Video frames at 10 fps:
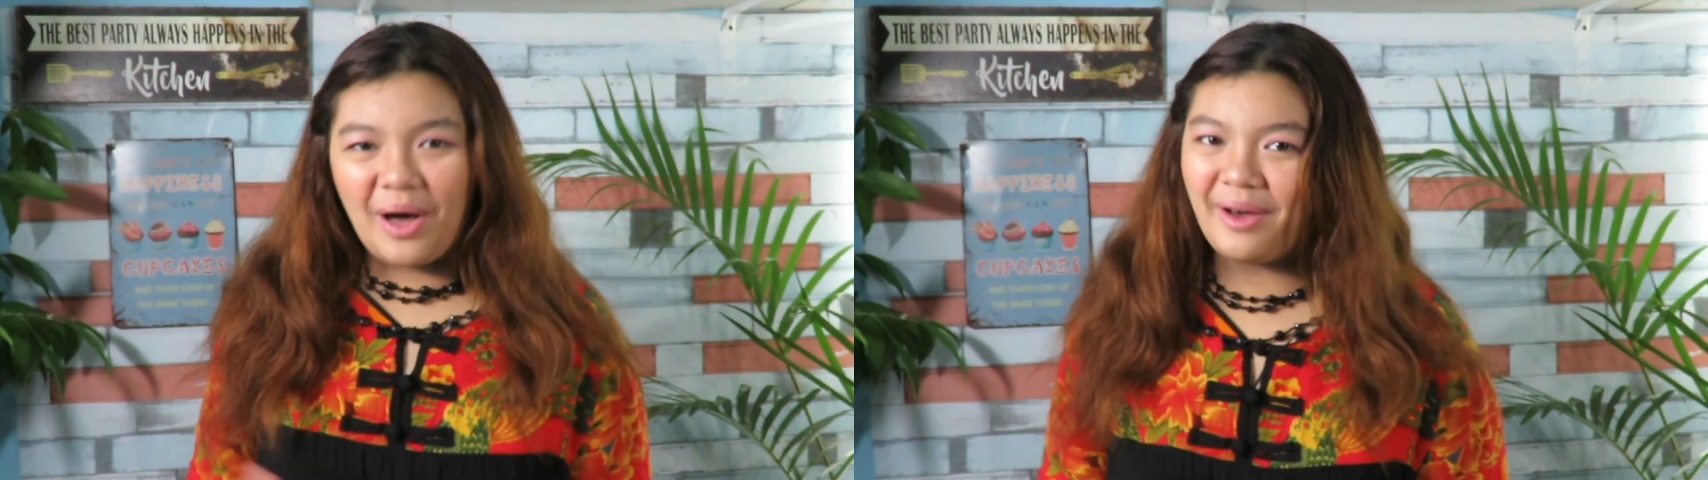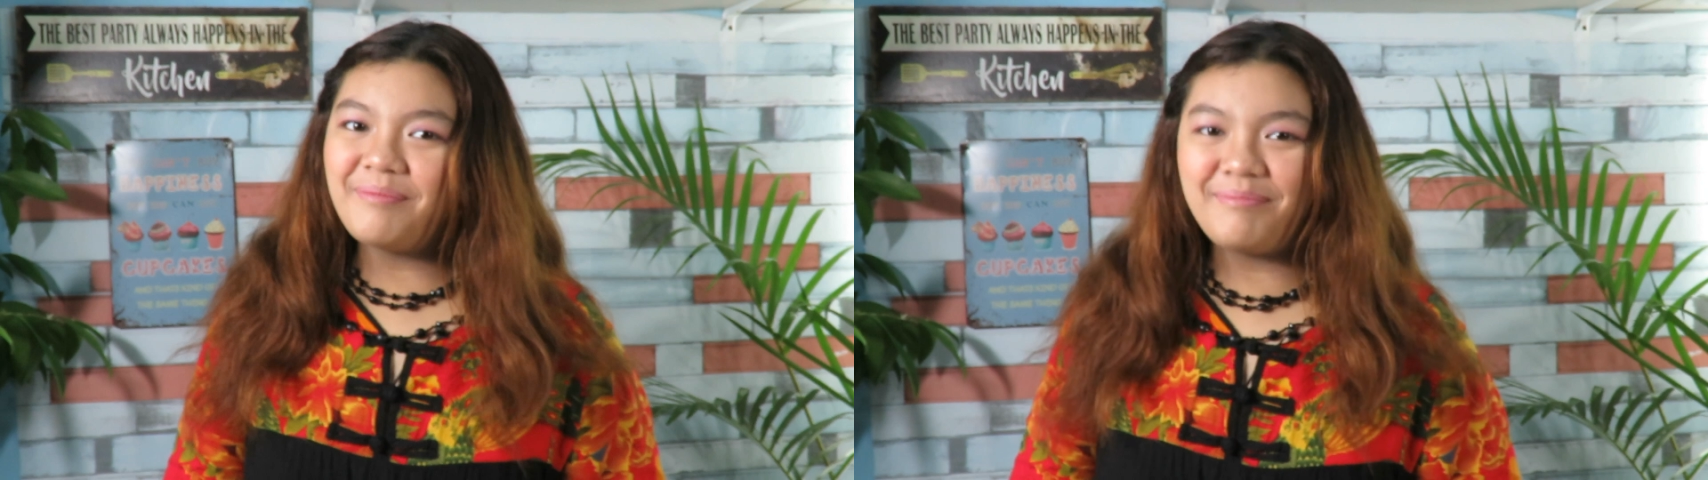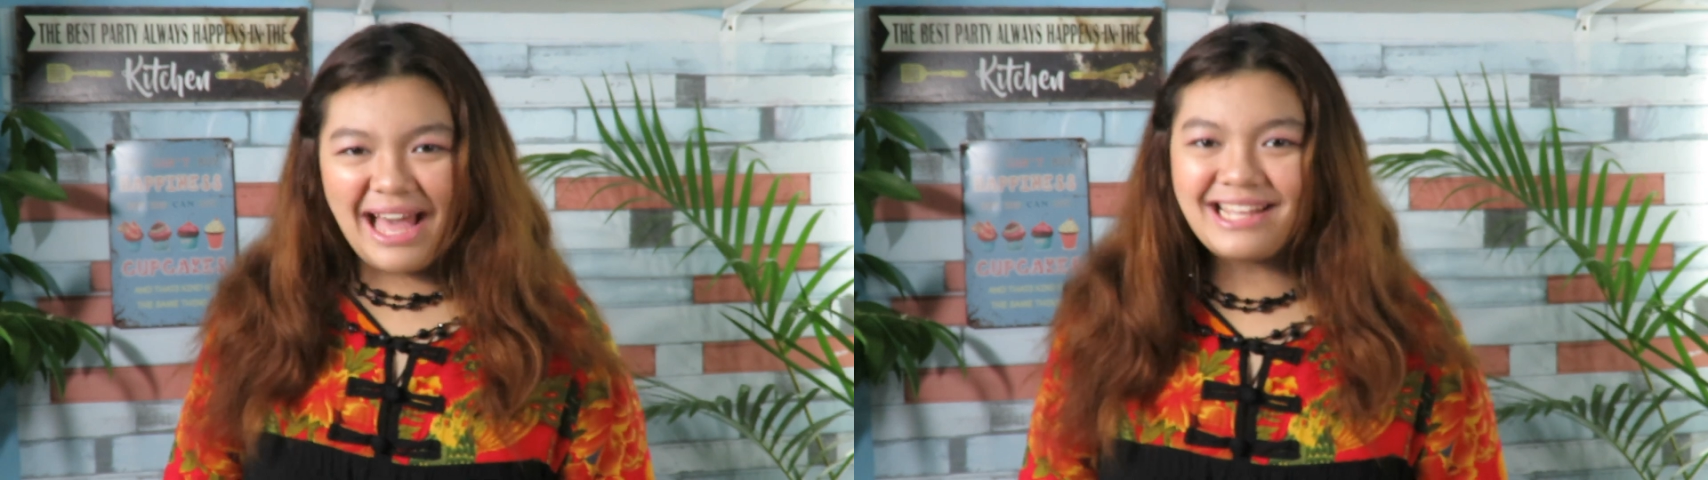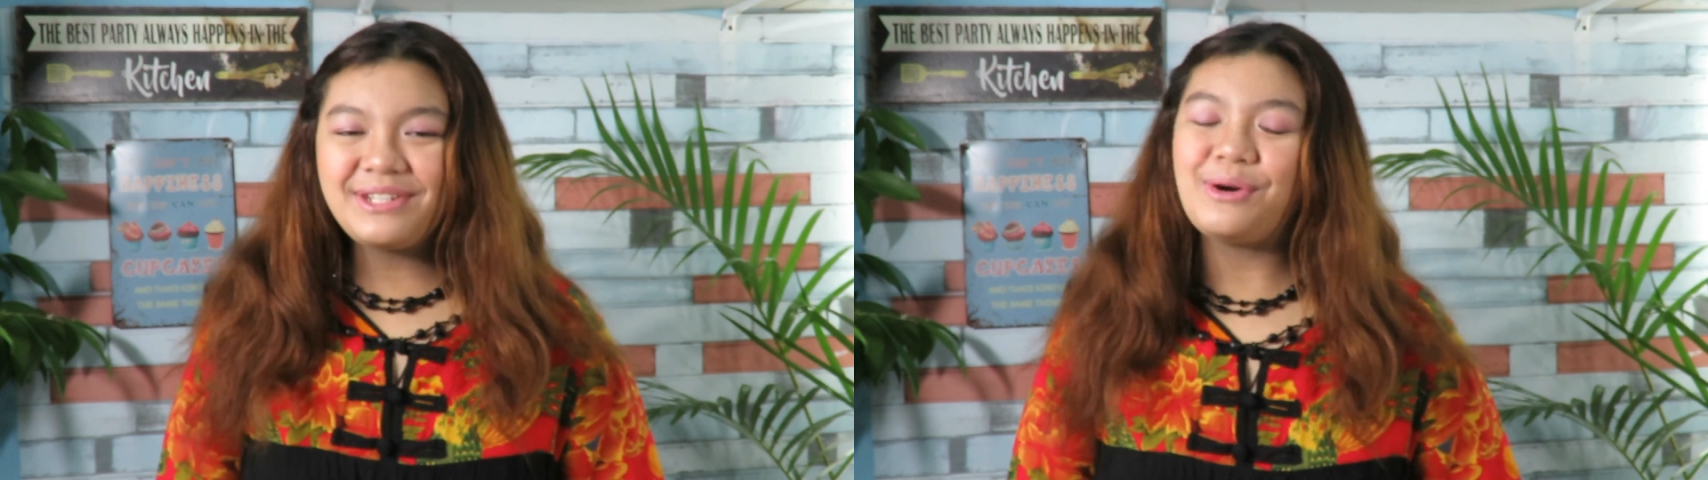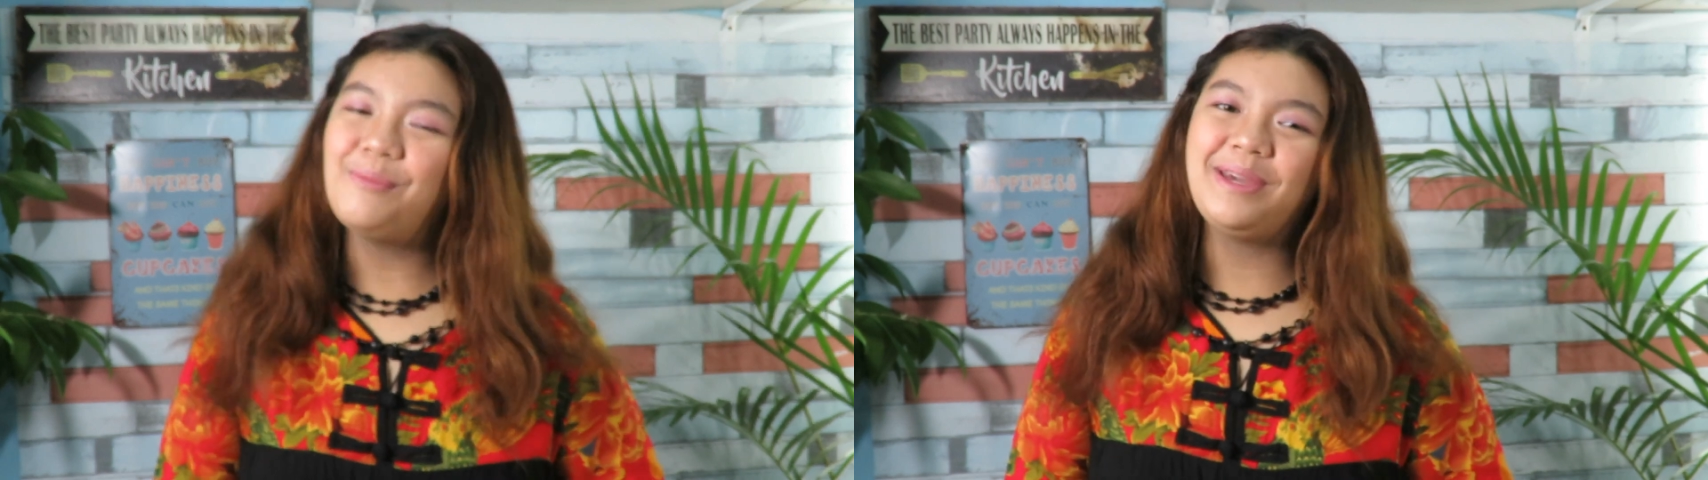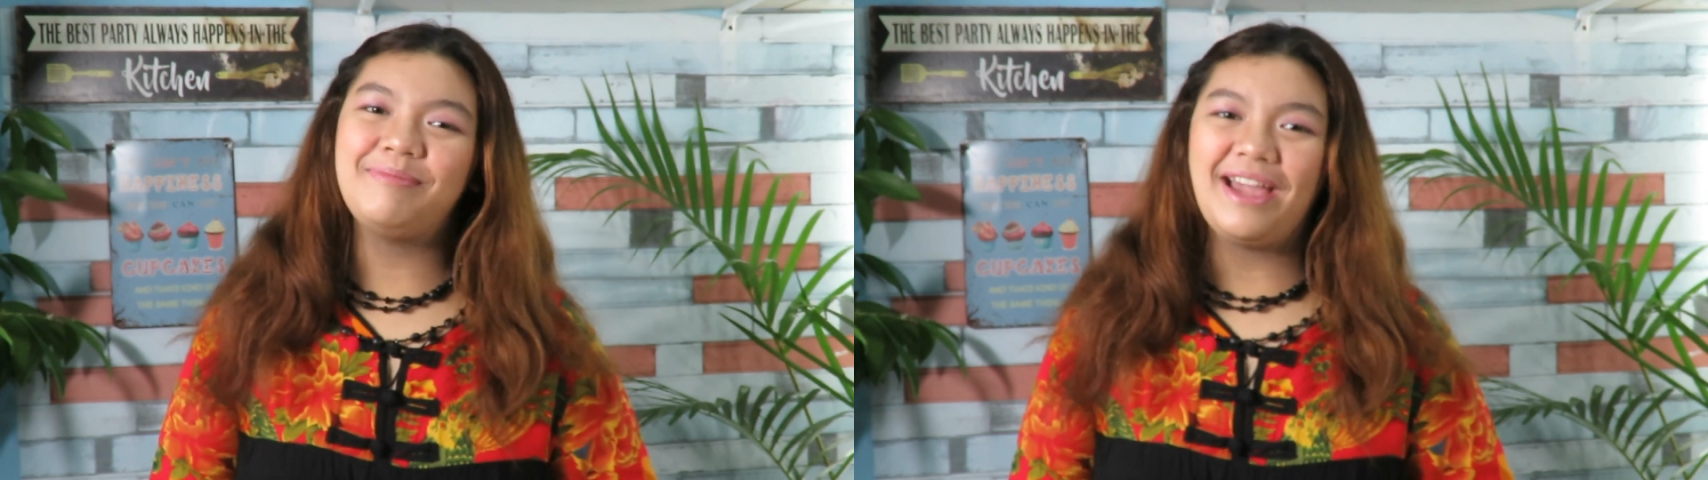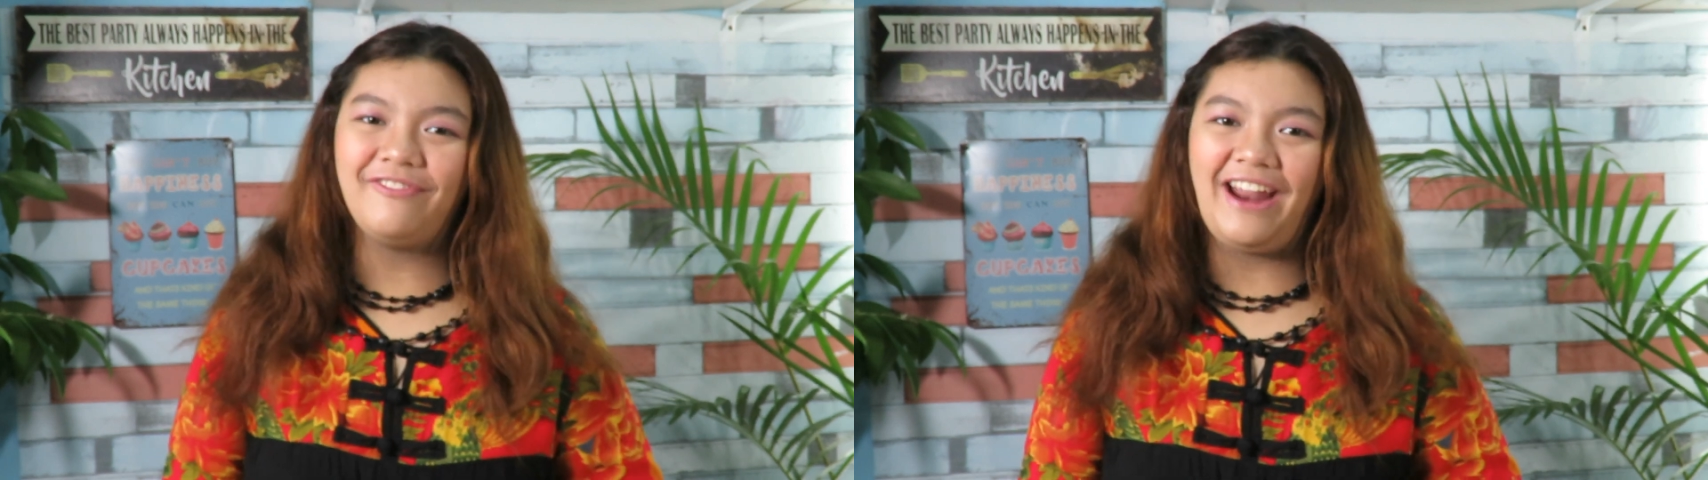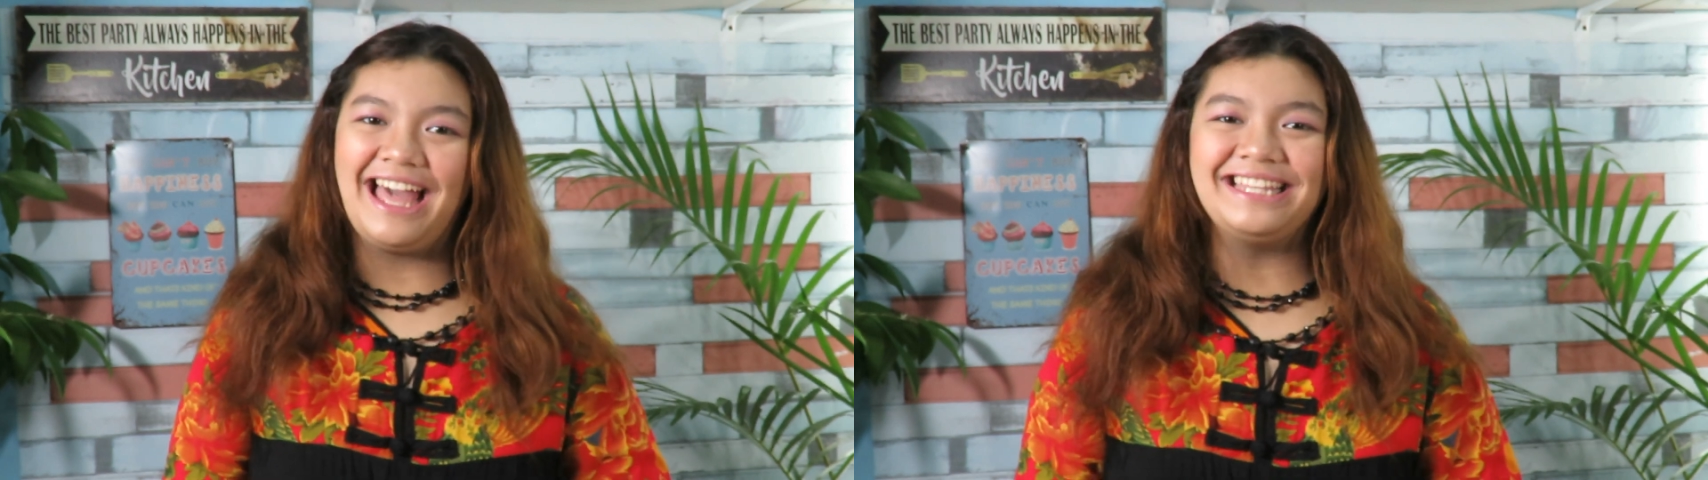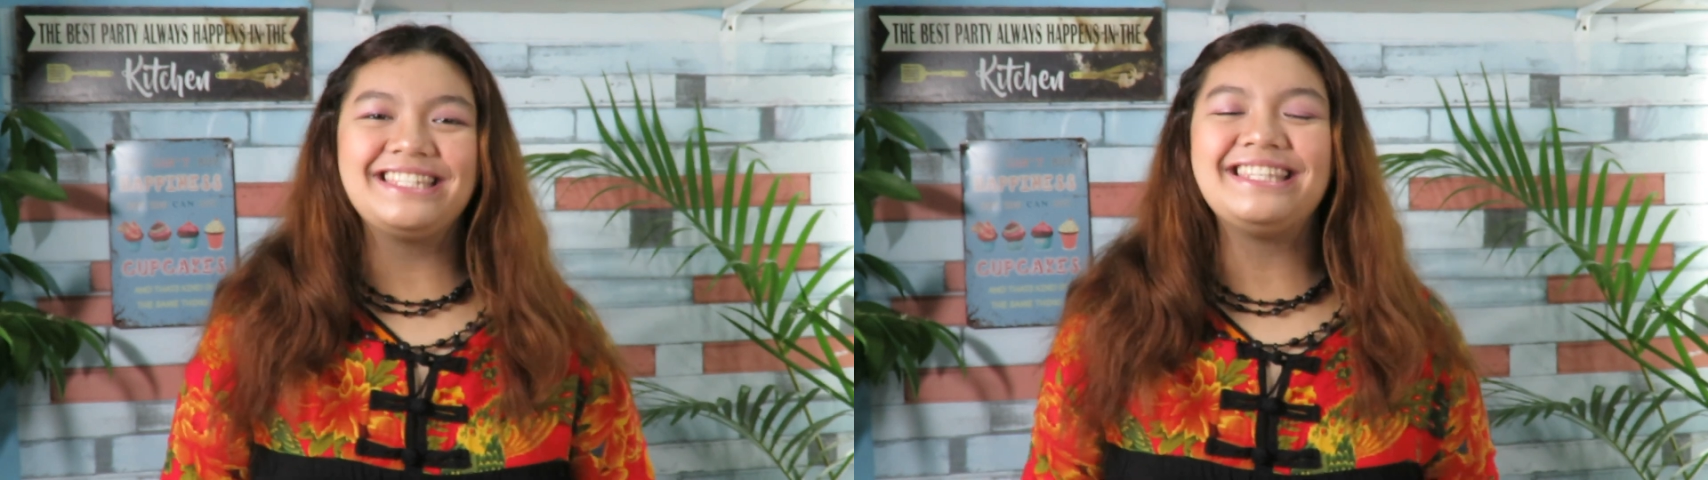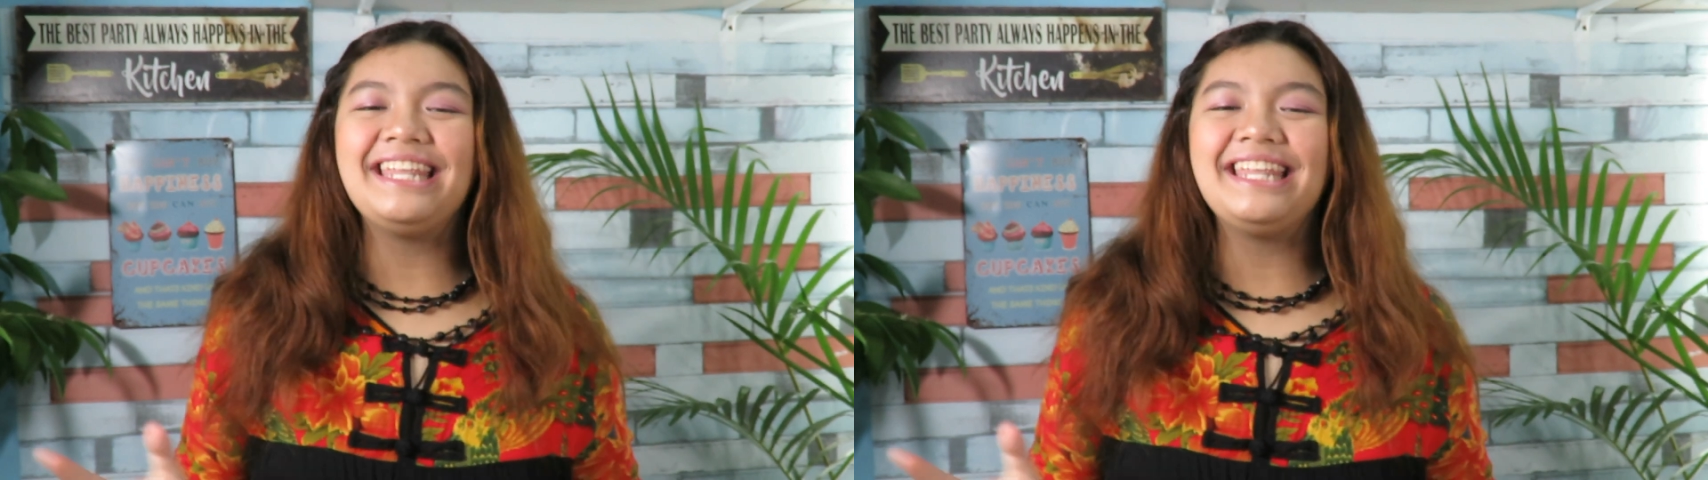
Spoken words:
welcome back to Homemade by Franz.